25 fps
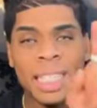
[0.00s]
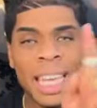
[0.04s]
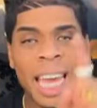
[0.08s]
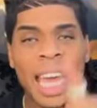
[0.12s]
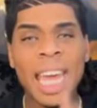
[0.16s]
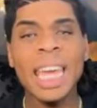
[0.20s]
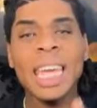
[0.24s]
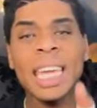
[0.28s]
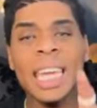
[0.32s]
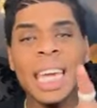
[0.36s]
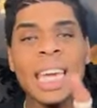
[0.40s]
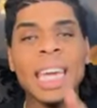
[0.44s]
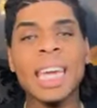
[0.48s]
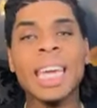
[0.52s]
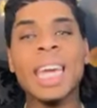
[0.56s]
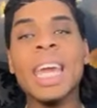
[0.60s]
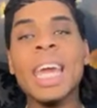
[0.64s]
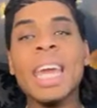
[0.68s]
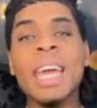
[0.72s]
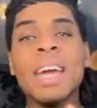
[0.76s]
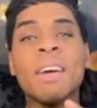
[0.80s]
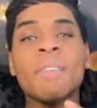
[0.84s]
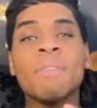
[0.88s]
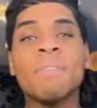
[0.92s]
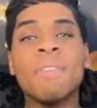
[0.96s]
taking
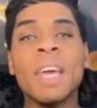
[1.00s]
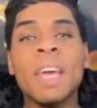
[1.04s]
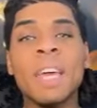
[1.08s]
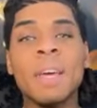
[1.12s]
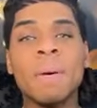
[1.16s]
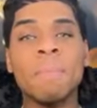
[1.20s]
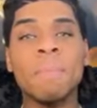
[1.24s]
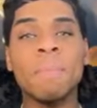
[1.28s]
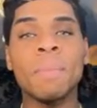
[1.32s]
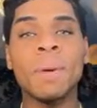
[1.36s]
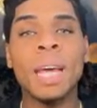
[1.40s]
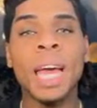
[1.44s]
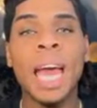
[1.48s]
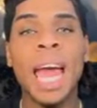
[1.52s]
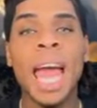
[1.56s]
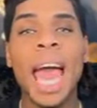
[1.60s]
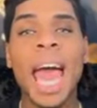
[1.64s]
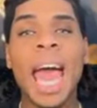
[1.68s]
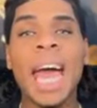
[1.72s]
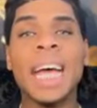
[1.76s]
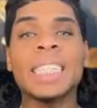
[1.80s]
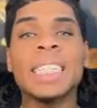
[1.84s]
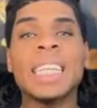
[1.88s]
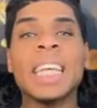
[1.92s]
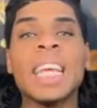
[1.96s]
care of Him
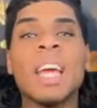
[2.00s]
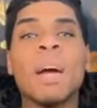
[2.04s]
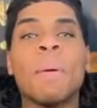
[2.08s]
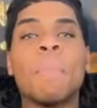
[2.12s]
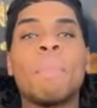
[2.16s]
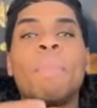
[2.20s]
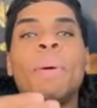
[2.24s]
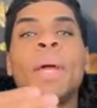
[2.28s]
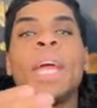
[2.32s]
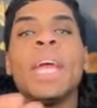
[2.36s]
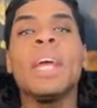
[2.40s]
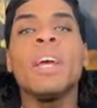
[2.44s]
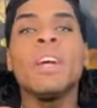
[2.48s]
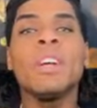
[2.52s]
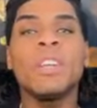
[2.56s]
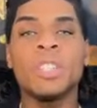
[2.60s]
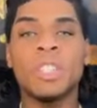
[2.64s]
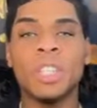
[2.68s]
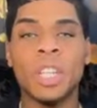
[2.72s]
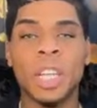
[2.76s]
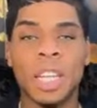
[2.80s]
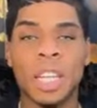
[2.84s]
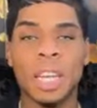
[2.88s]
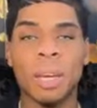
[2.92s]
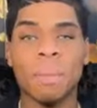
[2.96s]
as He
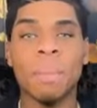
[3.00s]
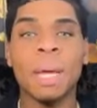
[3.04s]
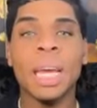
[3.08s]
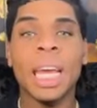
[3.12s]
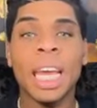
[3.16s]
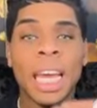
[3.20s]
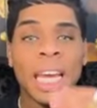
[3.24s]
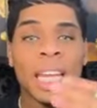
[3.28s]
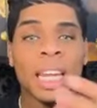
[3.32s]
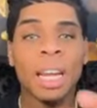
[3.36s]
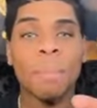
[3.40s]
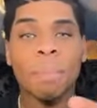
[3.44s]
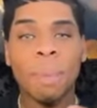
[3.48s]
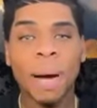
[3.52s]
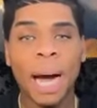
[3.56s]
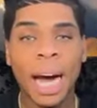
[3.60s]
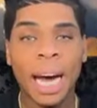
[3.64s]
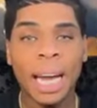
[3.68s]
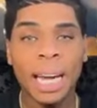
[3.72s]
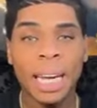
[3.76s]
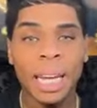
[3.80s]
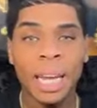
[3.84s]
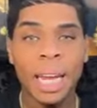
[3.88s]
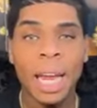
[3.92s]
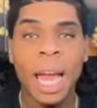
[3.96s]
appeared to them in a
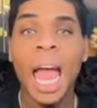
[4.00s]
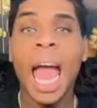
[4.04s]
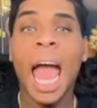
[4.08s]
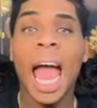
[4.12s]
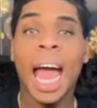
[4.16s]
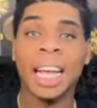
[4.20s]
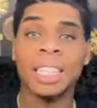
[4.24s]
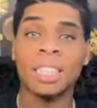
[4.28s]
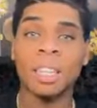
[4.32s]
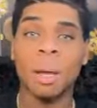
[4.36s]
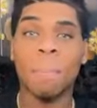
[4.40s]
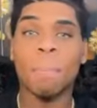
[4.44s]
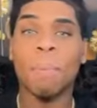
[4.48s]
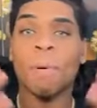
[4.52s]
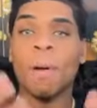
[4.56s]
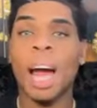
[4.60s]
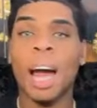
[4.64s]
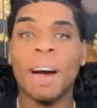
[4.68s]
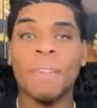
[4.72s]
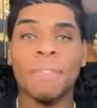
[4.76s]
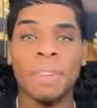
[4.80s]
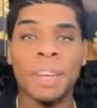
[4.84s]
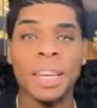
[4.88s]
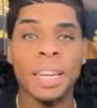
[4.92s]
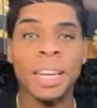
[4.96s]
body, as a
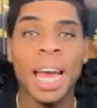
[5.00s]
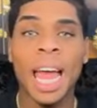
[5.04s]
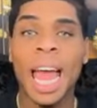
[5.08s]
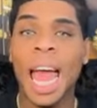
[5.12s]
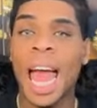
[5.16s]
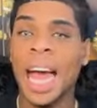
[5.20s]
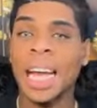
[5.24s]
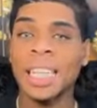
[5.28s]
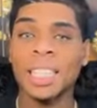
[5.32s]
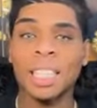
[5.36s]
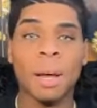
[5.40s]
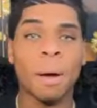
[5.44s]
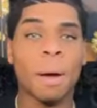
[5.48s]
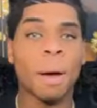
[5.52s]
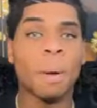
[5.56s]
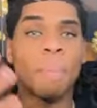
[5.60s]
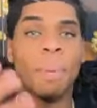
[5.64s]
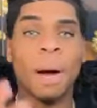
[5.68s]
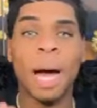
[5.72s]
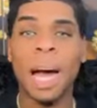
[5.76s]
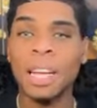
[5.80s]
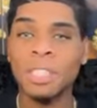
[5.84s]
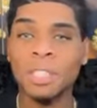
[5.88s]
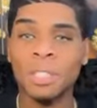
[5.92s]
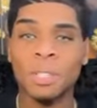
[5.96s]
prophet, as an
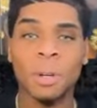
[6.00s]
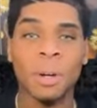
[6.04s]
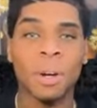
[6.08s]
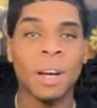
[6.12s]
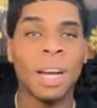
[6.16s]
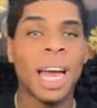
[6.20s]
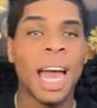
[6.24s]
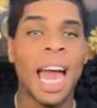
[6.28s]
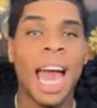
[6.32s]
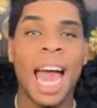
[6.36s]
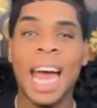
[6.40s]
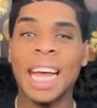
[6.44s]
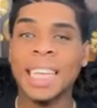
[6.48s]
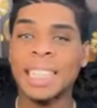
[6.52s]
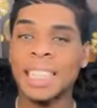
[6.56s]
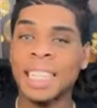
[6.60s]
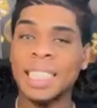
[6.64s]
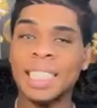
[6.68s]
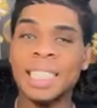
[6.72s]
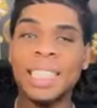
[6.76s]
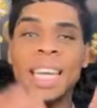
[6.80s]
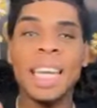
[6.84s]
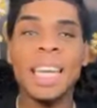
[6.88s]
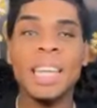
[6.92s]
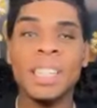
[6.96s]
apostle, as
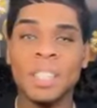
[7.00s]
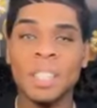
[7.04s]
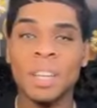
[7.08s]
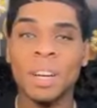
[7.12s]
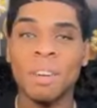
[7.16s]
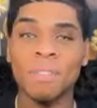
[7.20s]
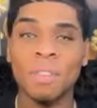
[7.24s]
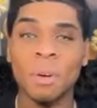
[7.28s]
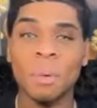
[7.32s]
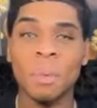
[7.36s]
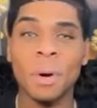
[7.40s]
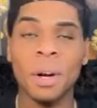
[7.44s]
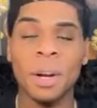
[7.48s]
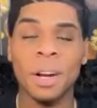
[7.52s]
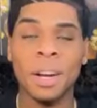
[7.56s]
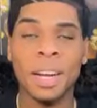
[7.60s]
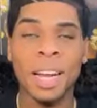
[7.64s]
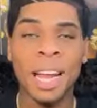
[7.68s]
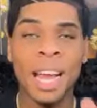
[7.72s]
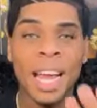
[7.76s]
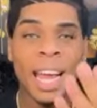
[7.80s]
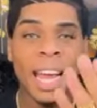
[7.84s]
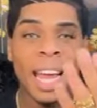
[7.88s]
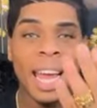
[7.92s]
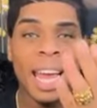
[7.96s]
a teacher of the
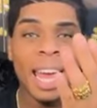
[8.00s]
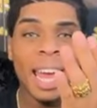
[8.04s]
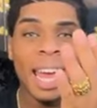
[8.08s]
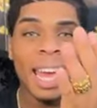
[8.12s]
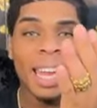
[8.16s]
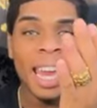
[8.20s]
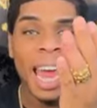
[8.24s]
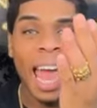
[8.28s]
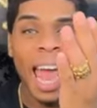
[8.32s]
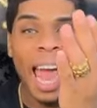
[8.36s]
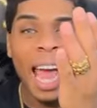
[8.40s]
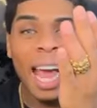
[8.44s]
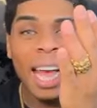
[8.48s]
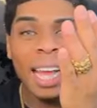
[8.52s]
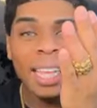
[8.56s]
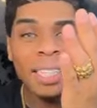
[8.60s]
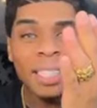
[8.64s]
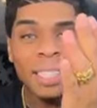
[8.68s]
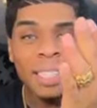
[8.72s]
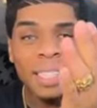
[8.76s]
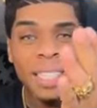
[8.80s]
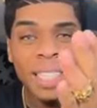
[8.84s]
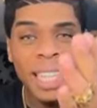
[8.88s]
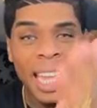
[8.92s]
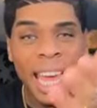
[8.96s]
word. And
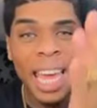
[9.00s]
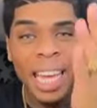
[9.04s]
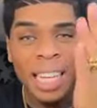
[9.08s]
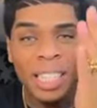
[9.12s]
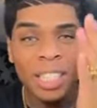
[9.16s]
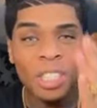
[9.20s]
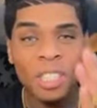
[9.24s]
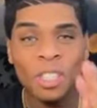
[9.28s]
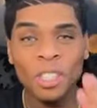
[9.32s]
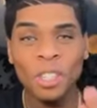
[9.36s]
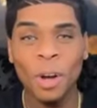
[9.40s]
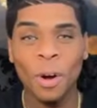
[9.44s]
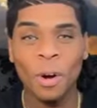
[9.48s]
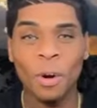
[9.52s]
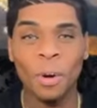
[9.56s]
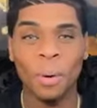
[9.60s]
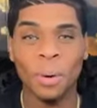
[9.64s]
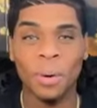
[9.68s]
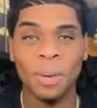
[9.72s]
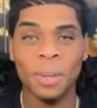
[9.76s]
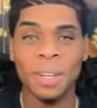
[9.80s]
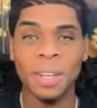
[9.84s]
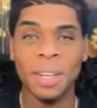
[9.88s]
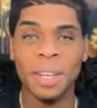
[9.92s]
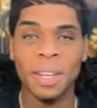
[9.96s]
as they
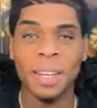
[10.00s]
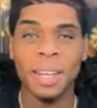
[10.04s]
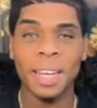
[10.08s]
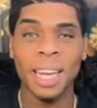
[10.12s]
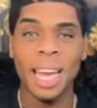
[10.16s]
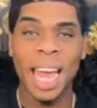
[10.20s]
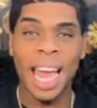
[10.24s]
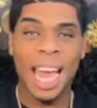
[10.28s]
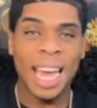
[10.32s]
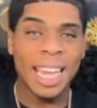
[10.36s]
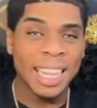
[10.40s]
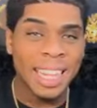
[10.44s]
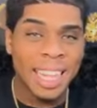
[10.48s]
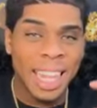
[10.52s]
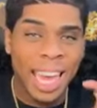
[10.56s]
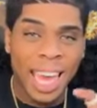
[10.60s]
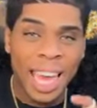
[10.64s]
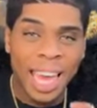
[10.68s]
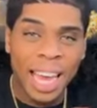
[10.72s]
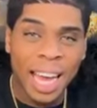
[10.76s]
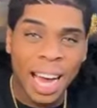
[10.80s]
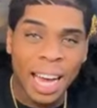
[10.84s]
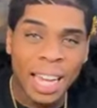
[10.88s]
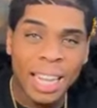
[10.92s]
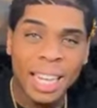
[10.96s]
sold and
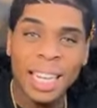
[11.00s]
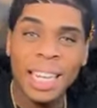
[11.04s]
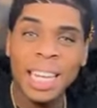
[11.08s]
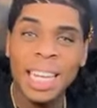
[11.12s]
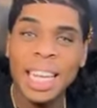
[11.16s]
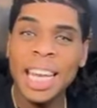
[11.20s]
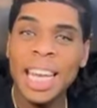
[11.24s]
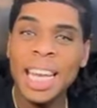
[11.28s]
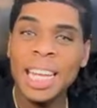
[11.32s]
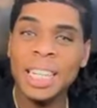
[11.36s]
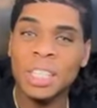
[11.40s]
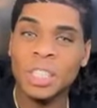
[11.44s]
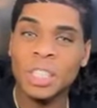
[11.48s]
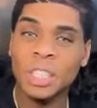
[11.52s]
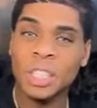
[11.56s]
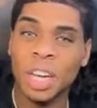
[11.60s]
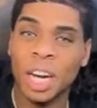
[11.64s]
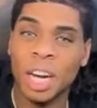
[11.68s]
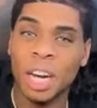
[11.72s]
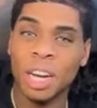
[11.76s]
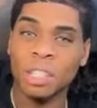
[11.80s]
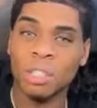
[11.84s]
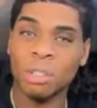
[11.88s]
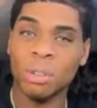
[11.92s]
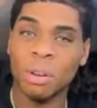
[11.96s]
they unleashed
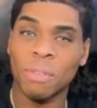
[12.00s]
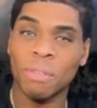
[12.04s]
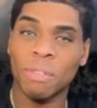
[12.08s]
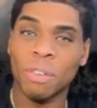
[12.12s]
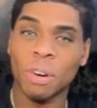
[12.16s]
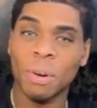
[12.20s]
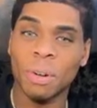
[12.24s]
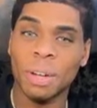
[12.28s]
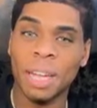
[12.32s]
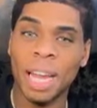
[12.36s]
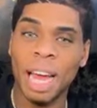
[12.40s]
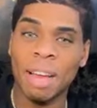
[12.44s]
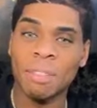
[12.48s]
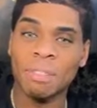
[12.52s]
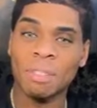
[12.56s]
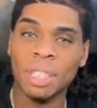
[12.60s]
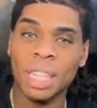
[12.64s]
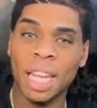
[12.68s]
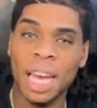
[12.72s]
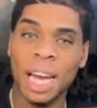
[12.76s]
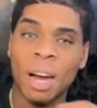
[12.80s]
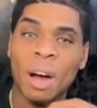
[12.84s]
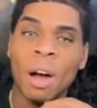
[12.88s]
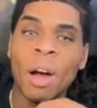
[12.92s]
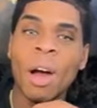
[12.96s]
the hundredfold
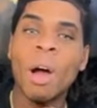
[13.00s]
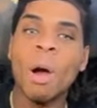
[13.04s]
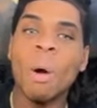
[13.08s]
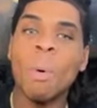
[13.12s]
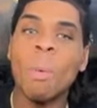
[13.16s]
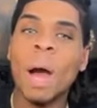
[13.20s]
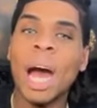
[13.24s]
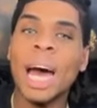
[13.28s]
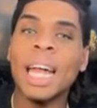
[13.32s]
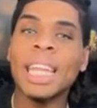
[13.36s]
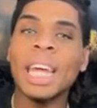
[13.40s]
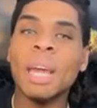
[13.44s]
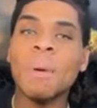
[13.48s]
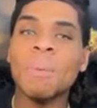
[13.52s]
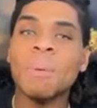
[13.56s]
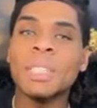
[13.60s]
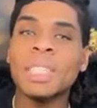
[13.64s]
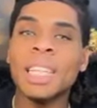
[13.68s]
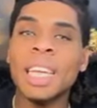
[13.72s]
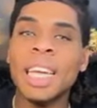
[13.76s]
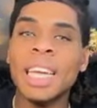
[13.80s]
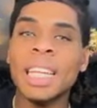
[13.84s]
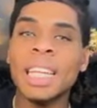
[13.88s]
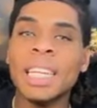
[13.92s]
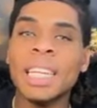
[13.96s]
lifestyle while they
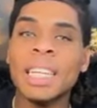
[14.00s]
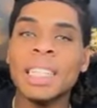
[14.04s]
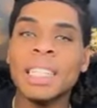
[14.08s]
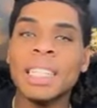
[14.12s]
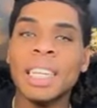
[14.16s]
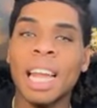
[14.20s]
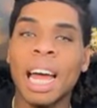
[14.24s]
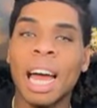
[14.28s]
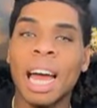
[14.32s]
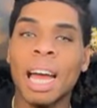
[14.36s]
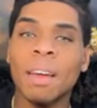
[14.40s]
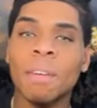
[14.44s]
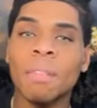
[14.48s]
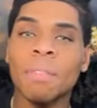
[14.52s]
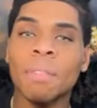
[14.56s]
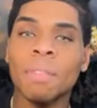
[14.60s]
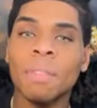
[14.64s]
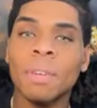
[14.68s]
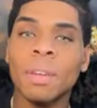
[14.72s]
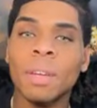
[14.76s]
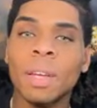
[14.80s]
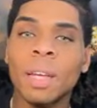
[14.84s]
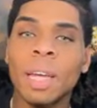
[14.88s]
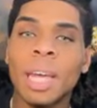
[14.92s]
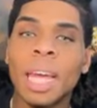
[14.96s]
was in this
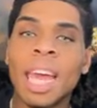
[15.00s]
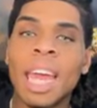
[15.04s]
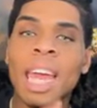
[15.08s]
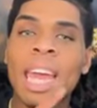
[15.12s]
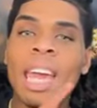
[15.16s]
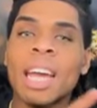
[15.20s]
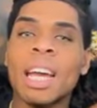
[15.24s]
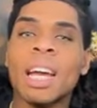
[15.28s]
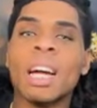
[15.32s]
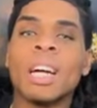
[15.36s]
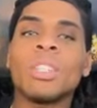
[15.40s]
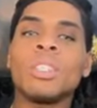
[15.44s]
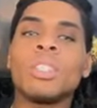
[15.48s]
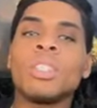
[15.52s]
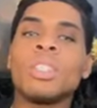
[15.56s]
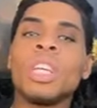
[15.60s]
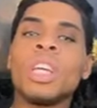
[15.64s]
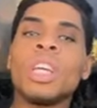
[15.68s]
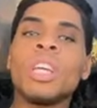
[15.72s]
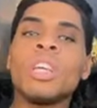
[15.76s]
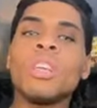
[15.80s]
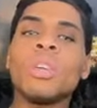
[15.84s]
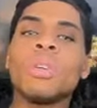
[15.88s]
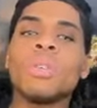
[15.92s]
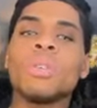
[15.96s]
life, it
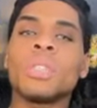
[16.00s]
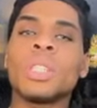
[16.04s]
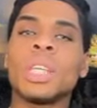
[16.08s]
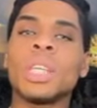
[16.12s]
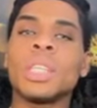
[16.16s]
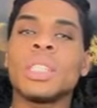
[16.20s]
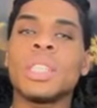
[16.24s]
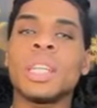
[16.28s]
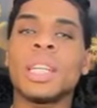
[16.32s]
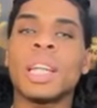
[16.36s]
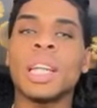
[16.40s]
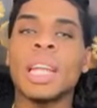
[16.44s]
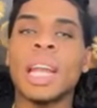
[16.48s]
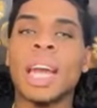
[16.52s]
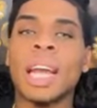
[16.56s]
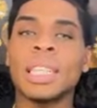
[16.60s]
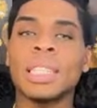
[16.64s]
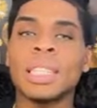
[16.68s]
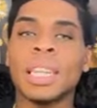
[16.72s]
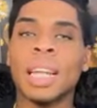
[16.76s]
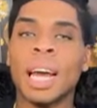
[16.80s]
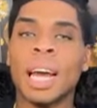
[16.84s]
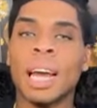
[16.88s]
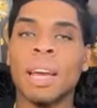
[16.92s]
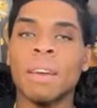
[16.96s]
continues into the
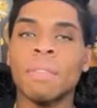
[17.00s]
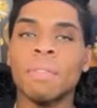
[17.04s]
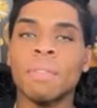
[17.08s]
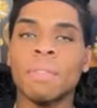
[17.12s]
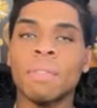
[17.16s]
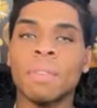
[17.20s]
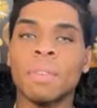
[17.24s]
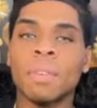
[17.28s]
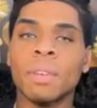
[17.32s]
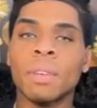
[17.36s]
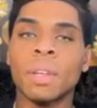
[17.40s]
next life.